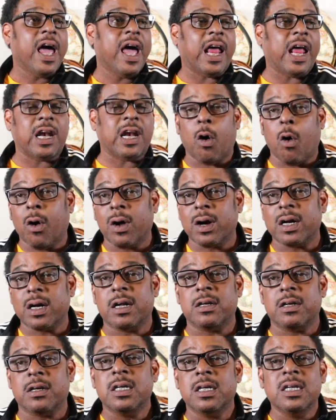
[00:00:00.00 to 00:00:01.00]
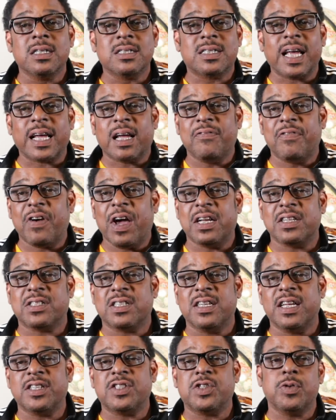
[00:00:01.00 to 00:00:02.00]
And in order to take advantage
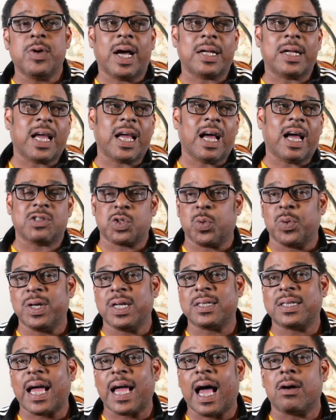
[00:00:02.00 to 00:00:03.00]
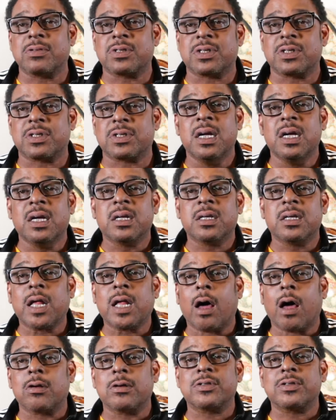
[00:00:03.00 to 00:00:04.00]
of this, you have to have
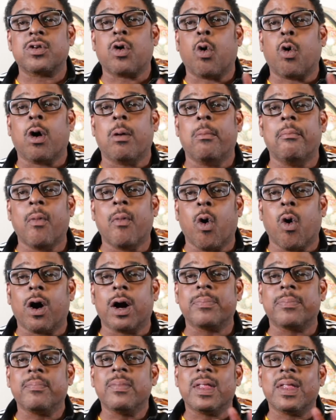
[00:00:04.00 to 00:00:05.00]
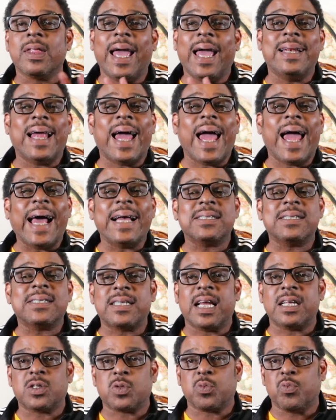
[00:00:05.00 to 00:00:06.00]
$20,000 or more in
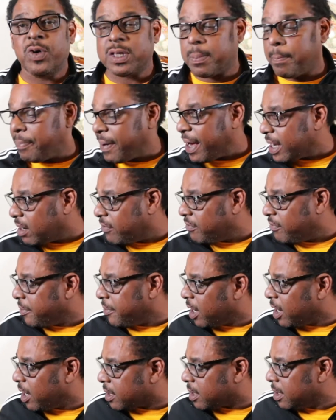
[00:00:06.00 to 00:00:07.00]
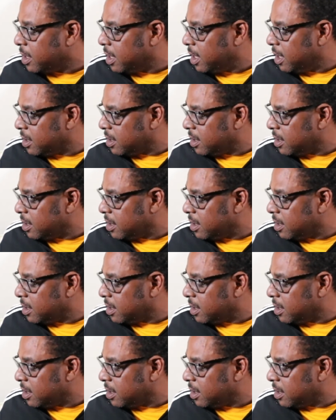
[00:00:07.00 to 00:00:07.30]
assets with Bank of America.